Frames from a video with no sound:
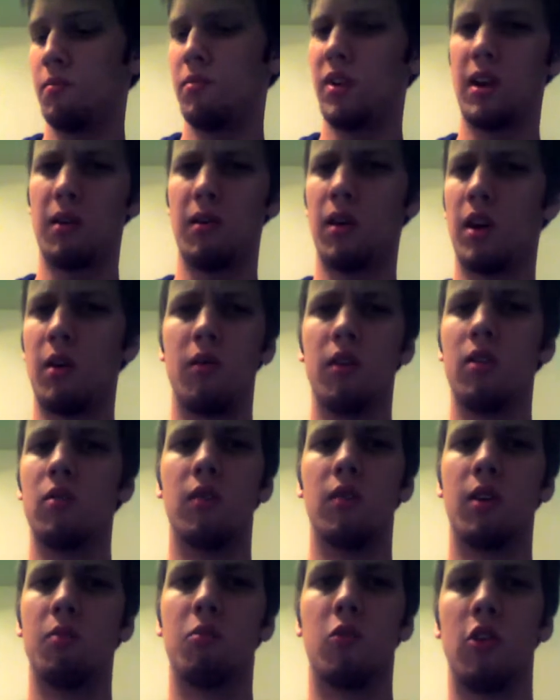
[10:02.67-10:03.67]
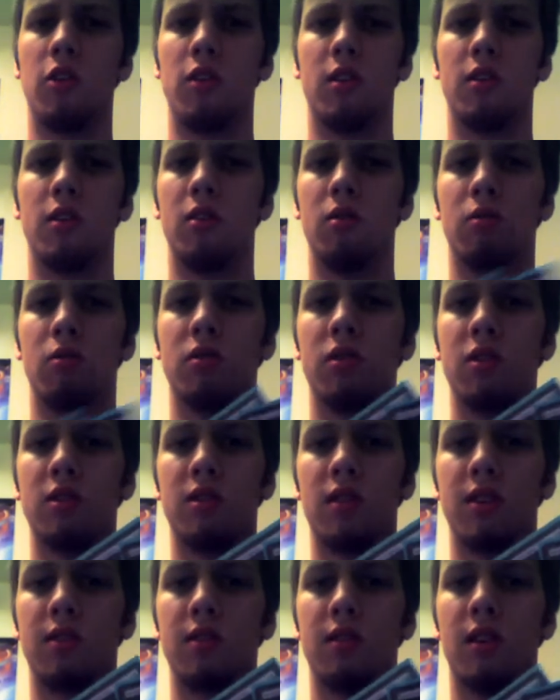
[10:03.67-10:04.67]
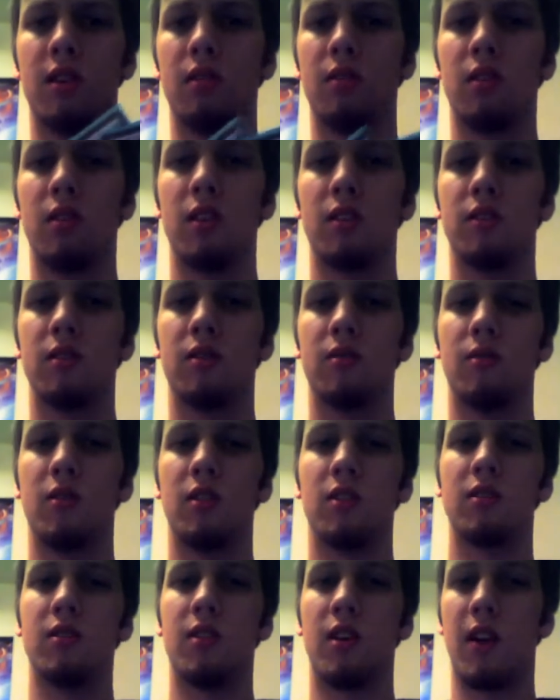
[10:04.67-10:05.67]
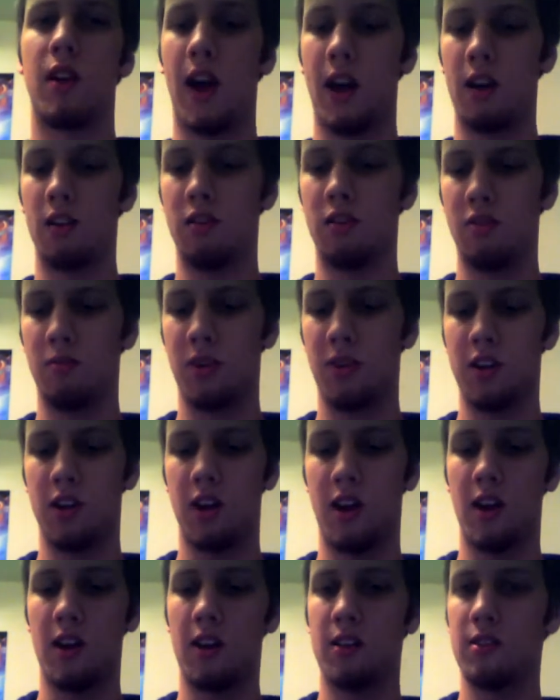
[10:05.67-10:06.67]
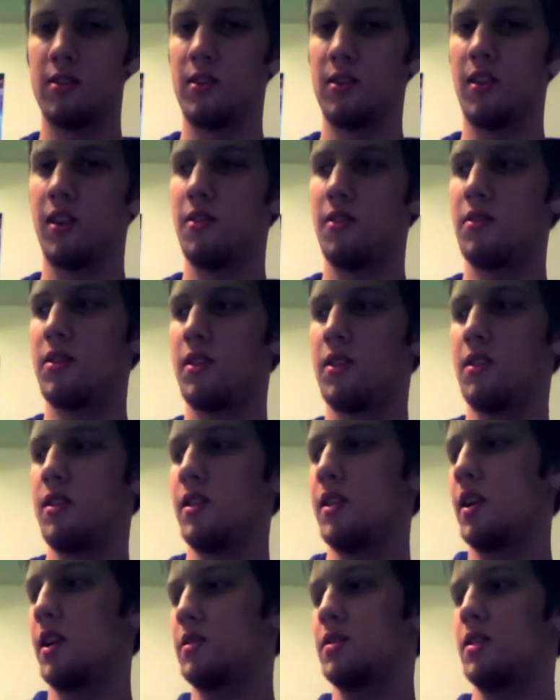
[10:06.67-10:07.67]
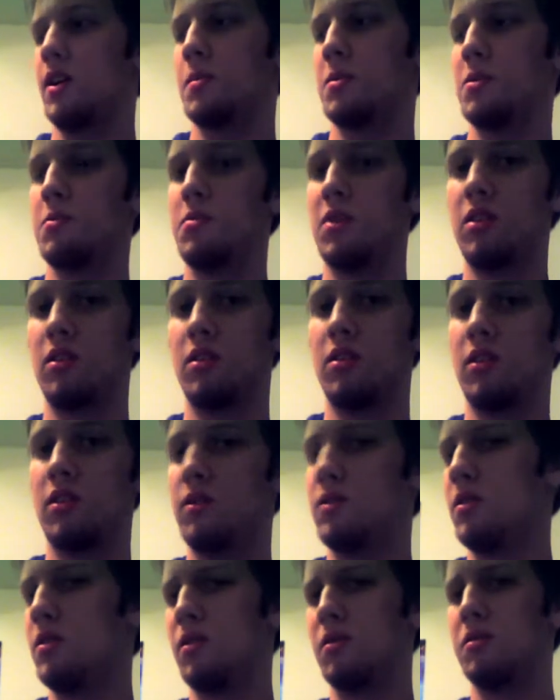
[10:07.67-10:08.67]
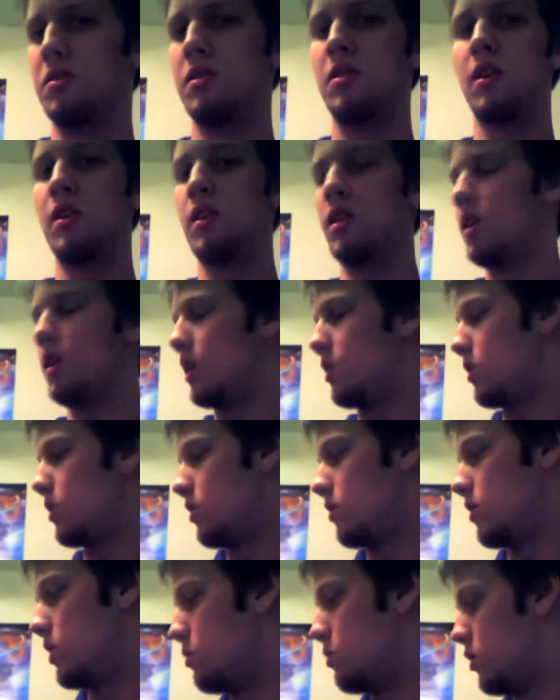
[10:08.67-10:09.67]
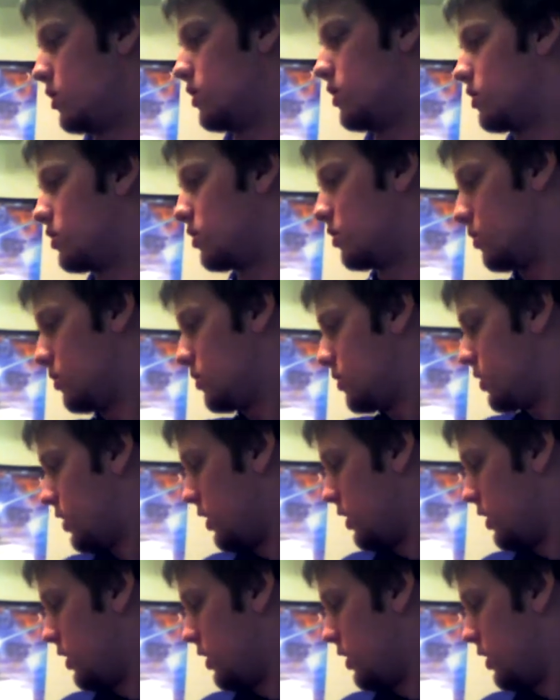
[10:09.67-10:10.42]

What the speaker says: But I wouldn't run more than 2, just like Skithiryx. When you start adding too much high-end stuff, then the deck stops being good, so I wouldn't run more than 2.